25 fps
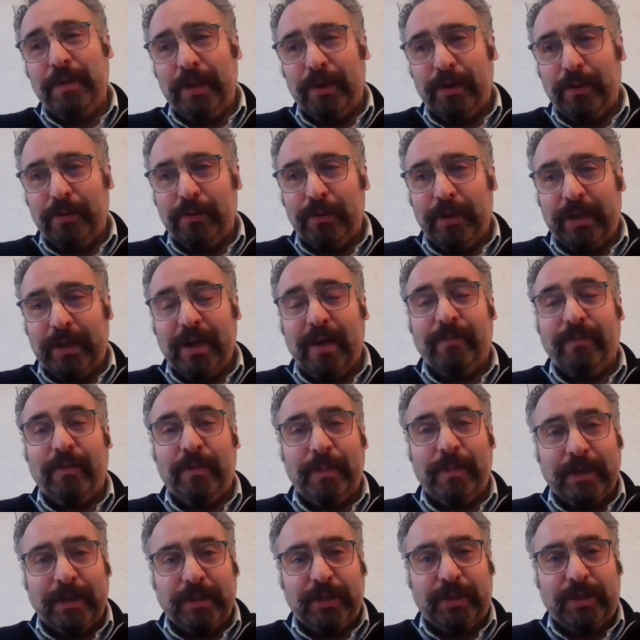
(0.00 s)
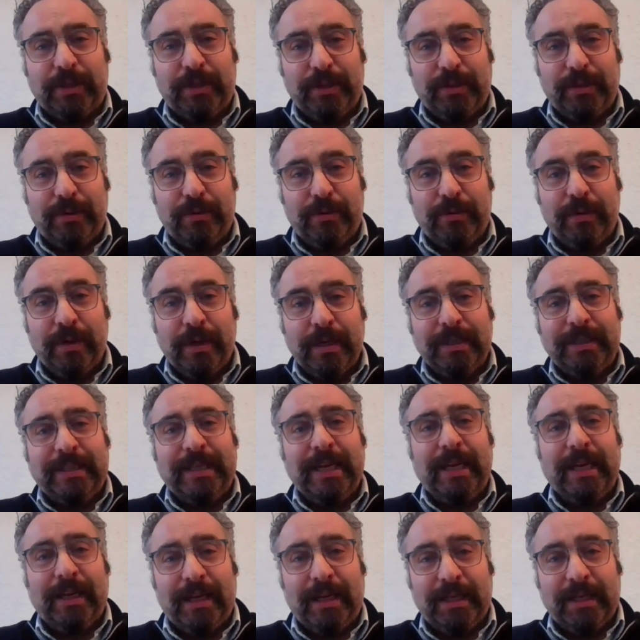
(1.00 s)
you know, the government to
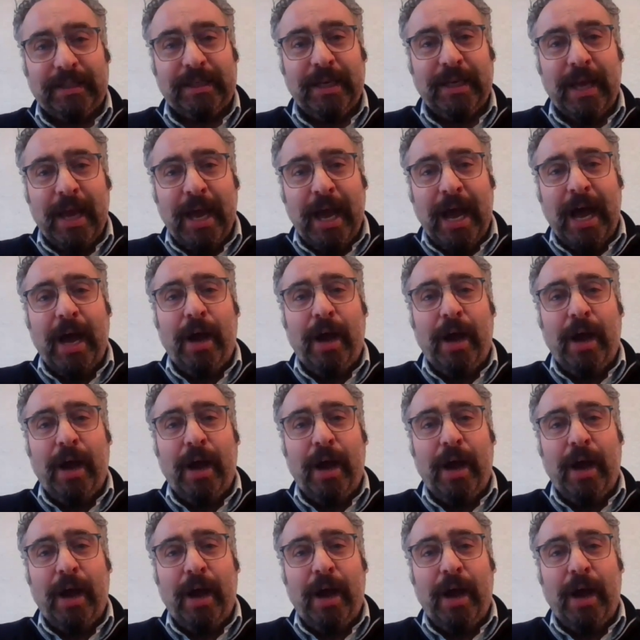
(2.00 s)
tell us